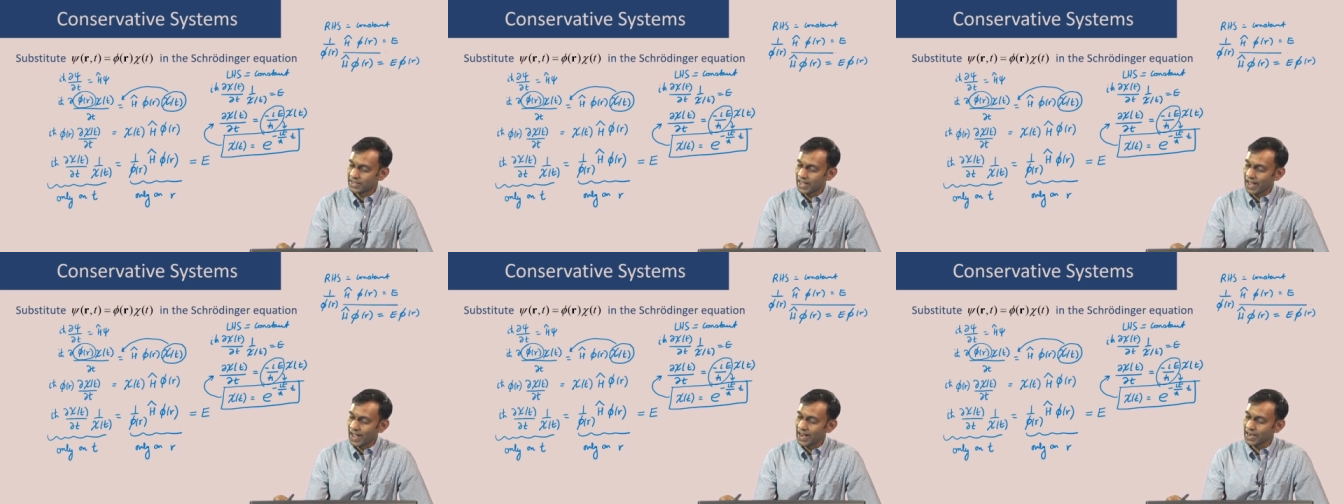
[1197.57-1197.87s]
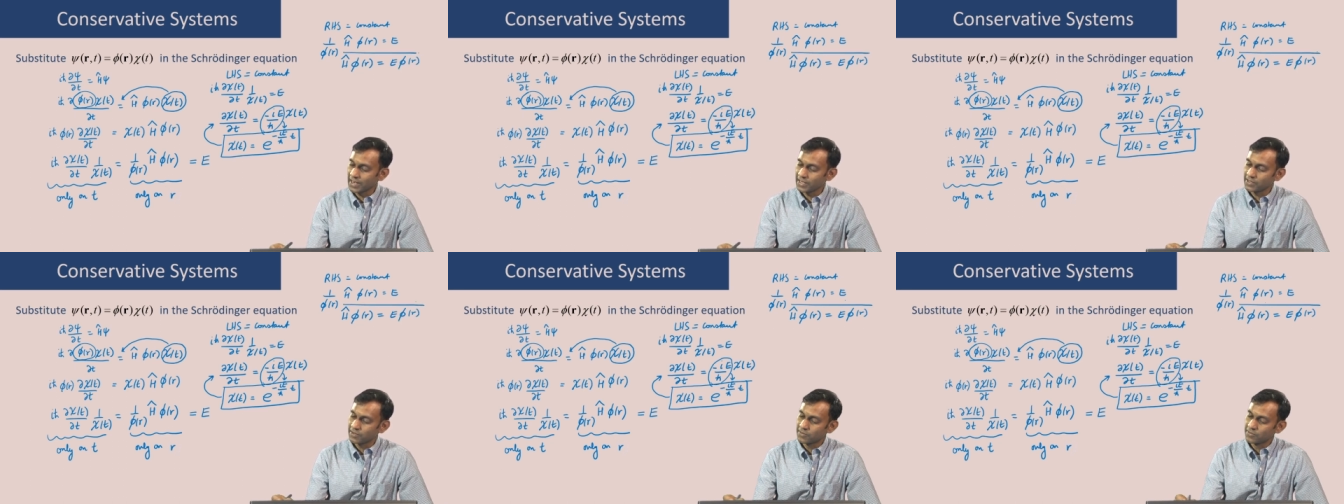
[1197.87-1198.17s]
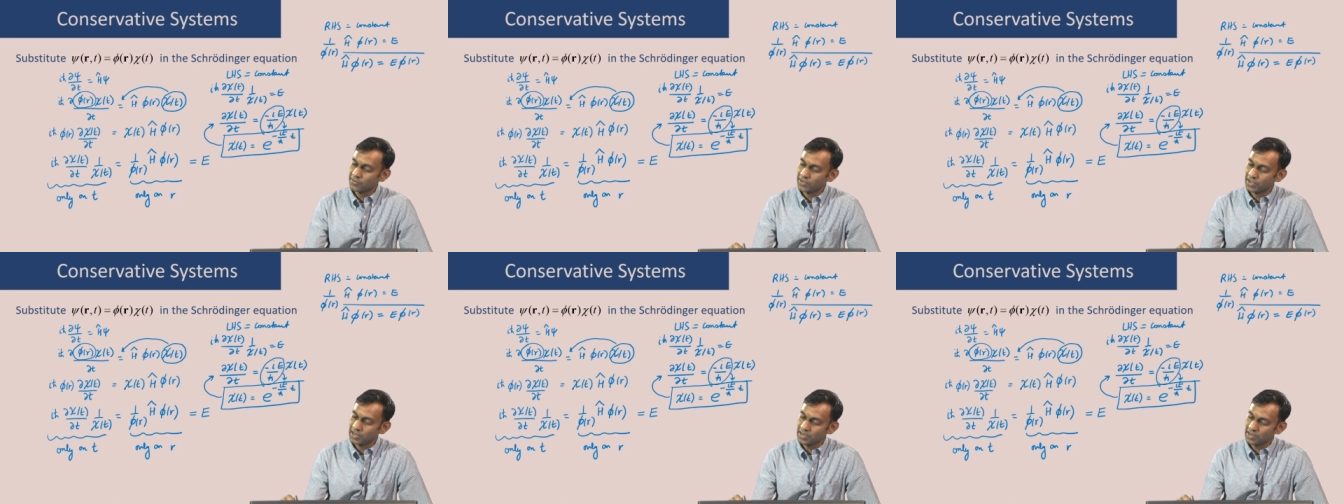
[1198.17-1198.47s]
that
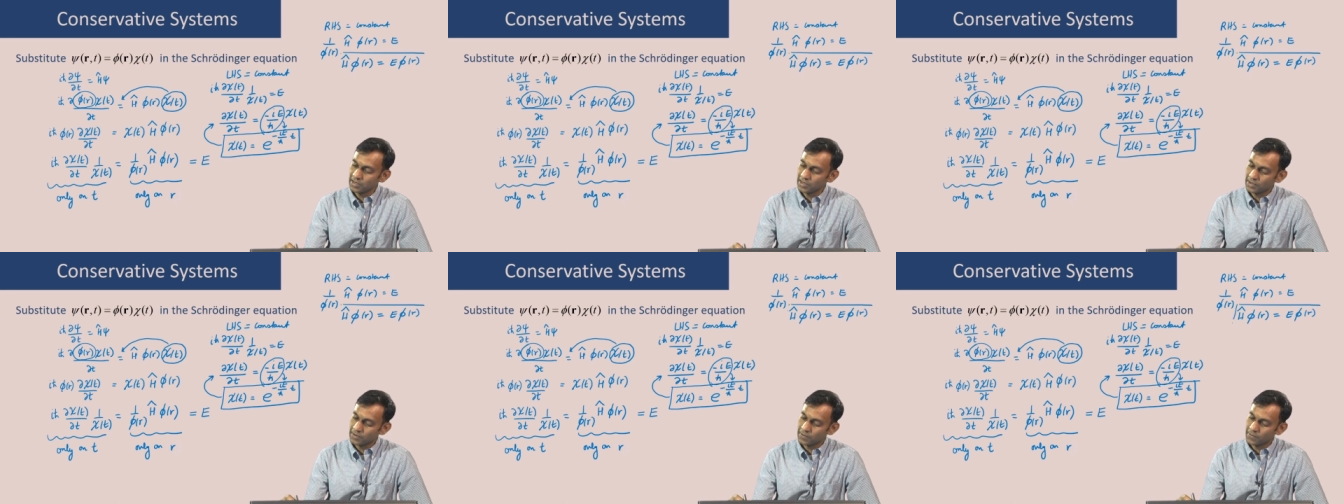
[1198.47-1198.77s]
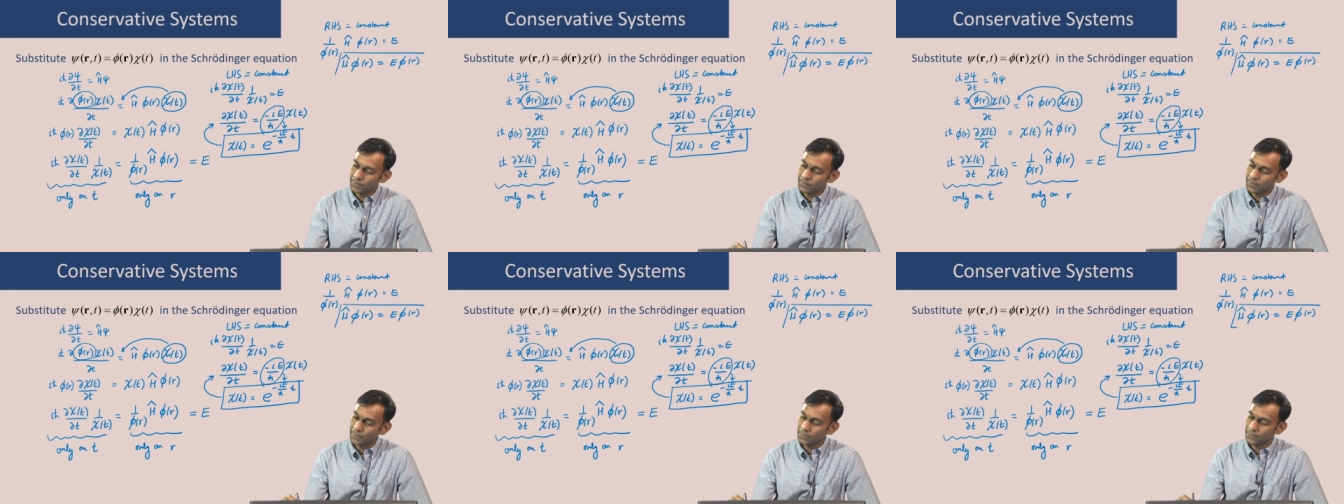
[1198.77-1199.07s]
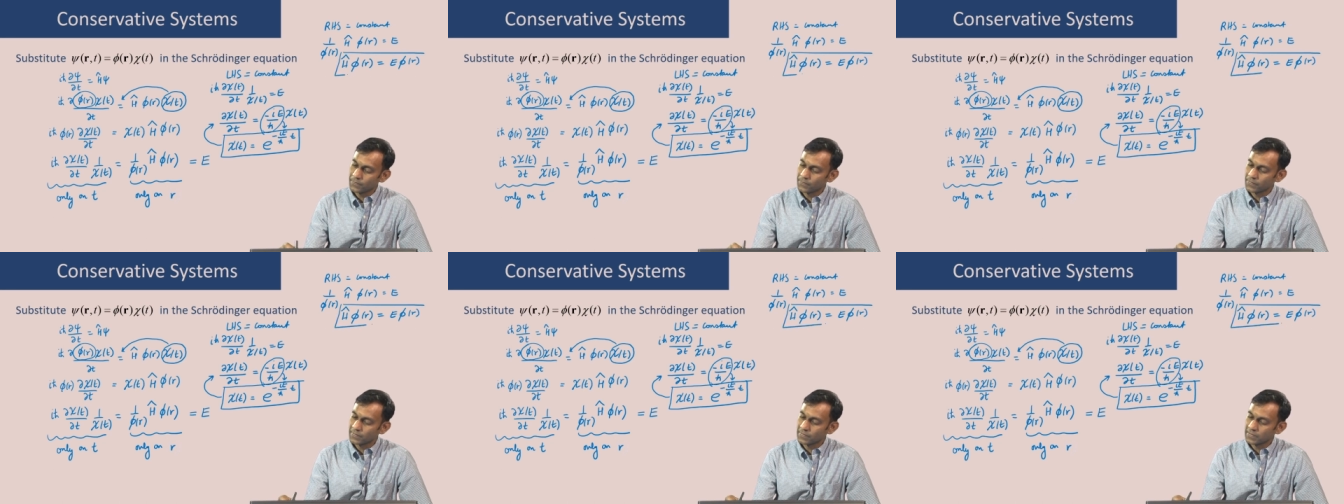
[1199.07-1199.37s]
will
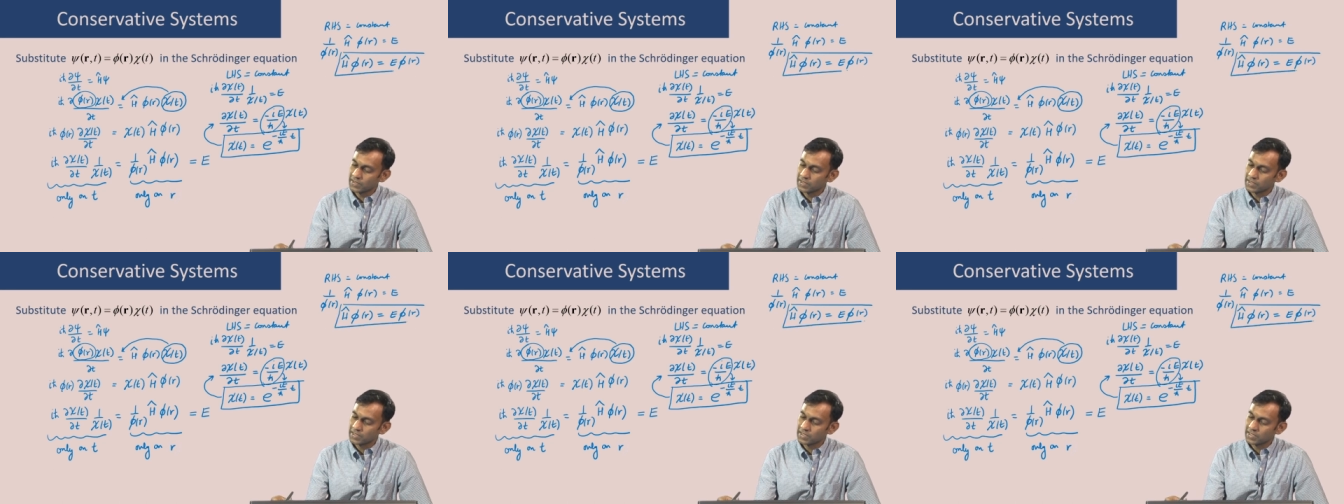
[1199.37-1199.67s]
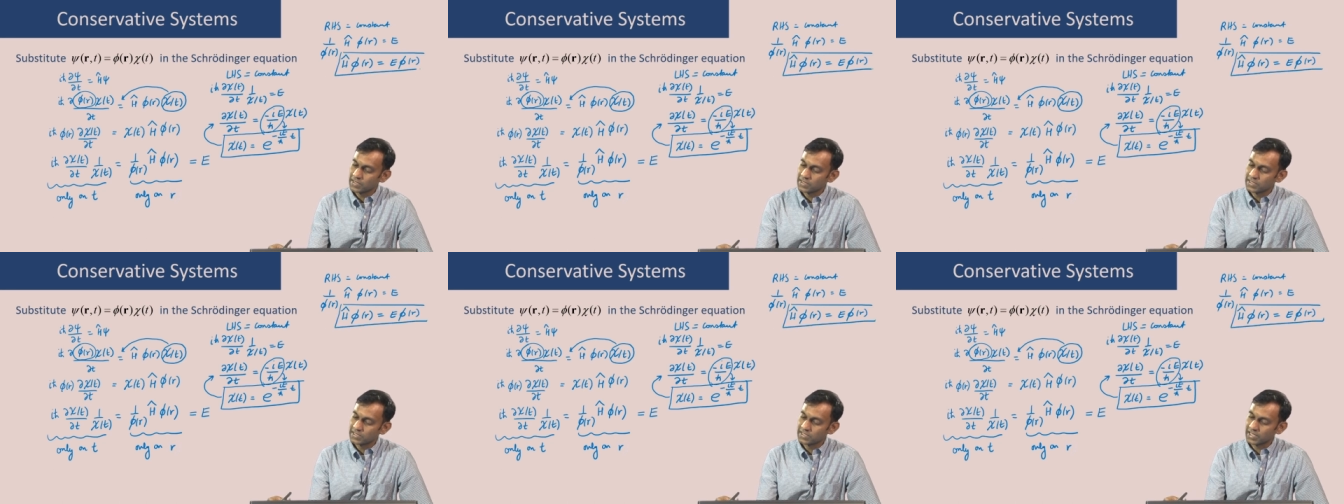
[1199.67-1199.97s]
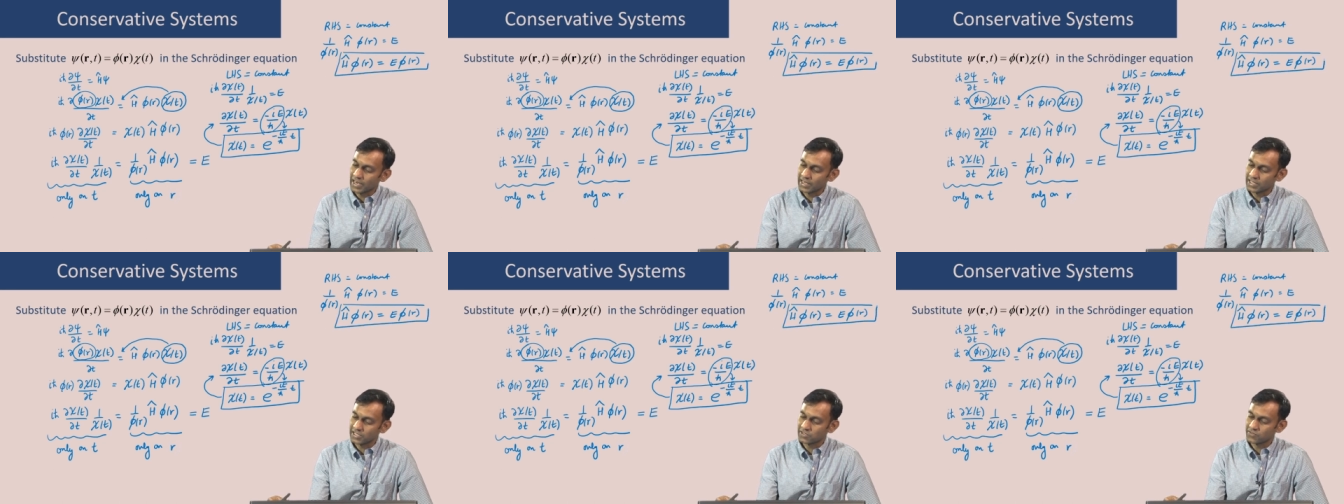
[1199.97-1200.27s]

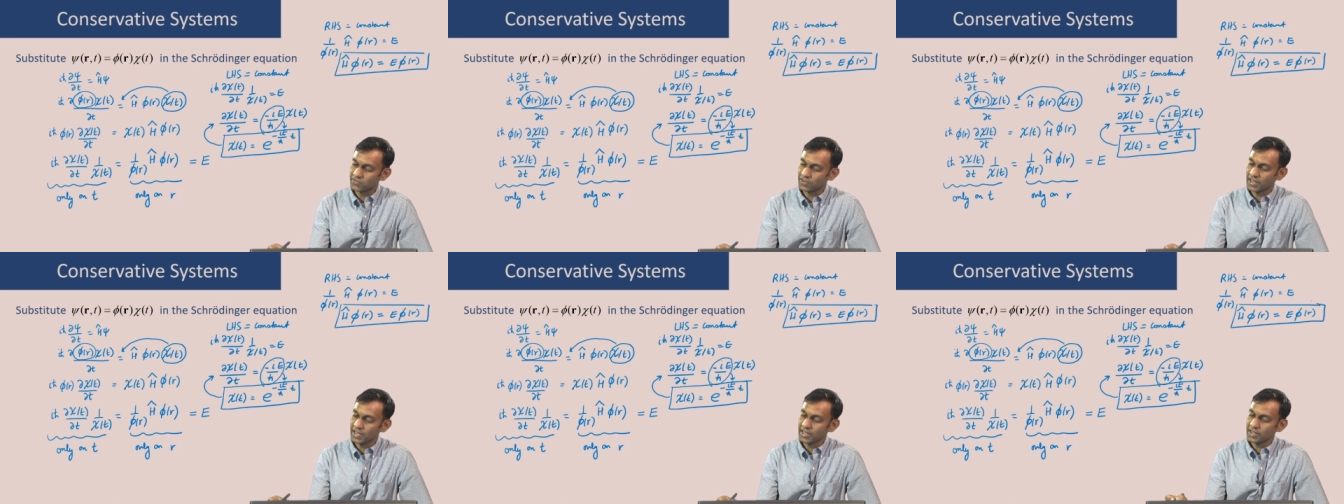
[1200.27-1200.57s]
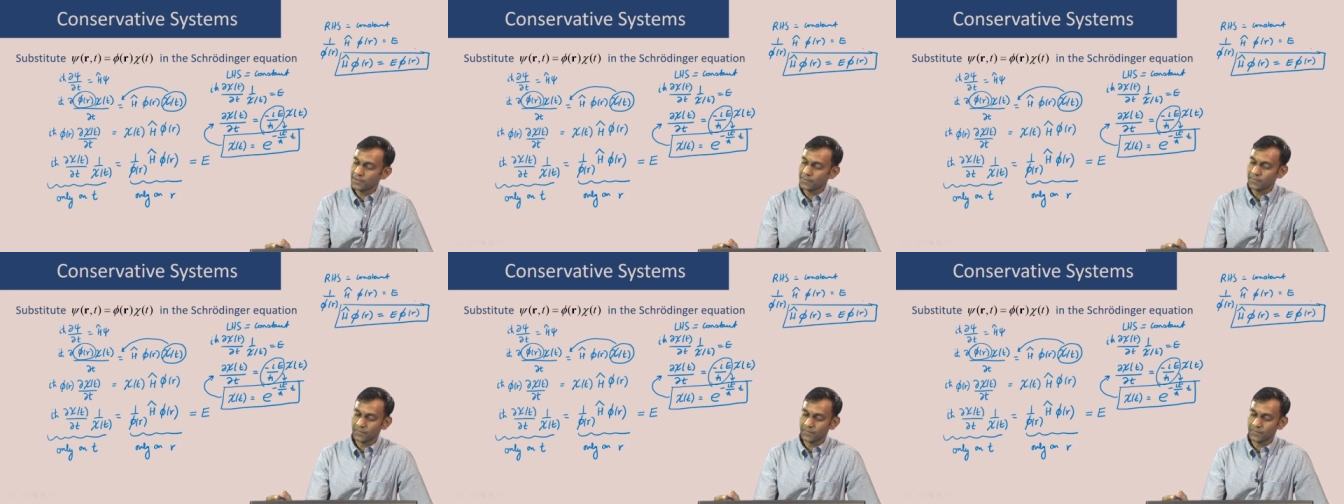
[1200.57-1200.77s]
satisfy